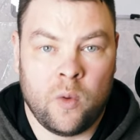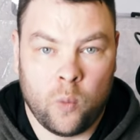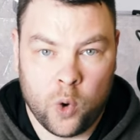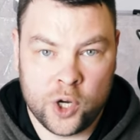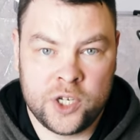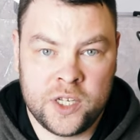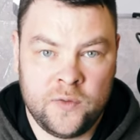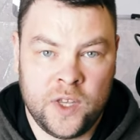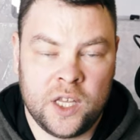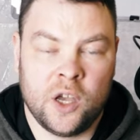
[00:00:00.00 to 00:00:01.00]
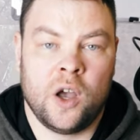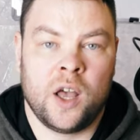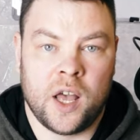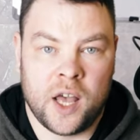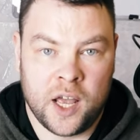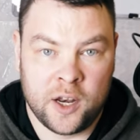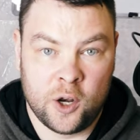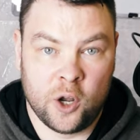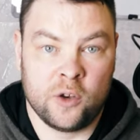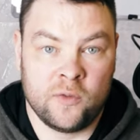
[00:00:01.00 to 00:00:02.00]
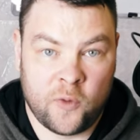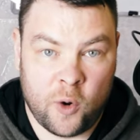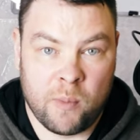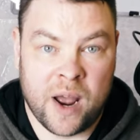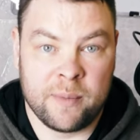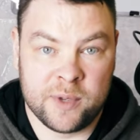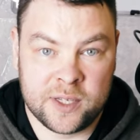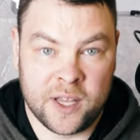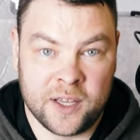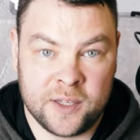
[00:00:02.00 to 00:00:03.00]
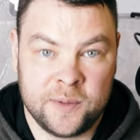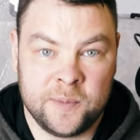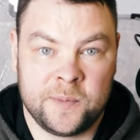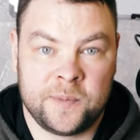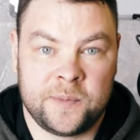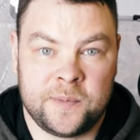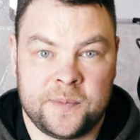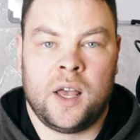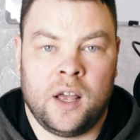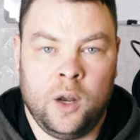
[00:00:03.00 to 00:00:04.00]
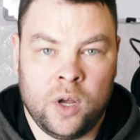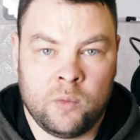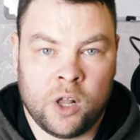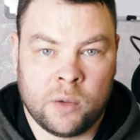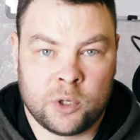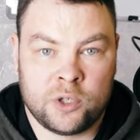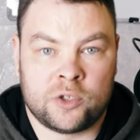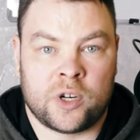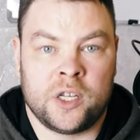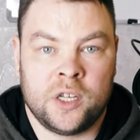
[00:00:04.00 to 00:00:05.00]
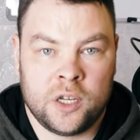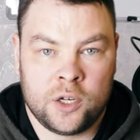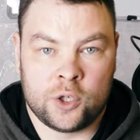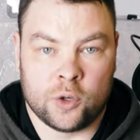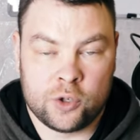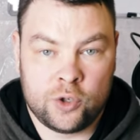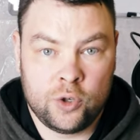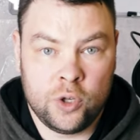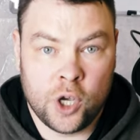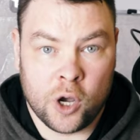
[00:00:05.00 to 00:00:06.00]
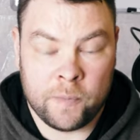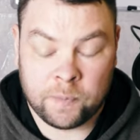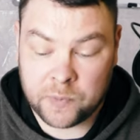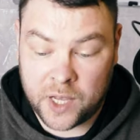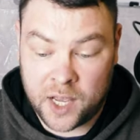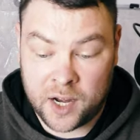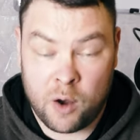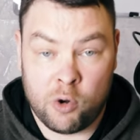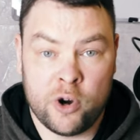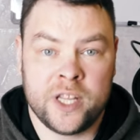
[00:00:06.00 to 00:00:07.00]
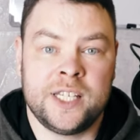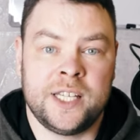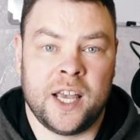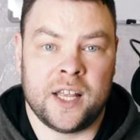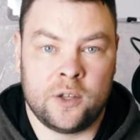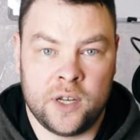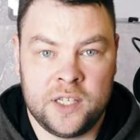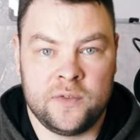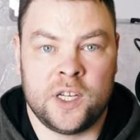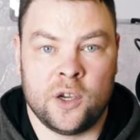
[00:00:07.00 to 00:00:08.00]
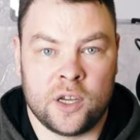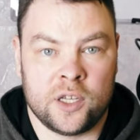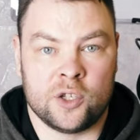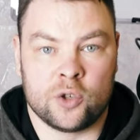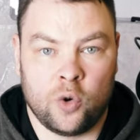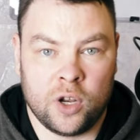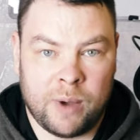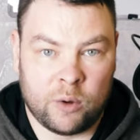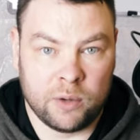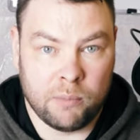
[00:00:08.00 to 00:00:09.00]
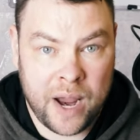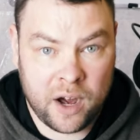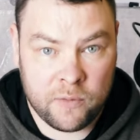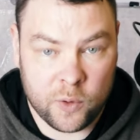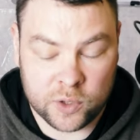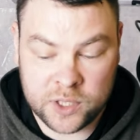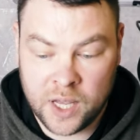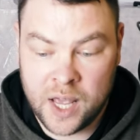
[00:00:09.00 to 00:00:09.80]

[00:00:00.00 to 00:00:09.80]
Watch this video and learn from my mistakes. Hello and welcome to the Straight Shot Studio. And how already said, today's video is all about the microphones.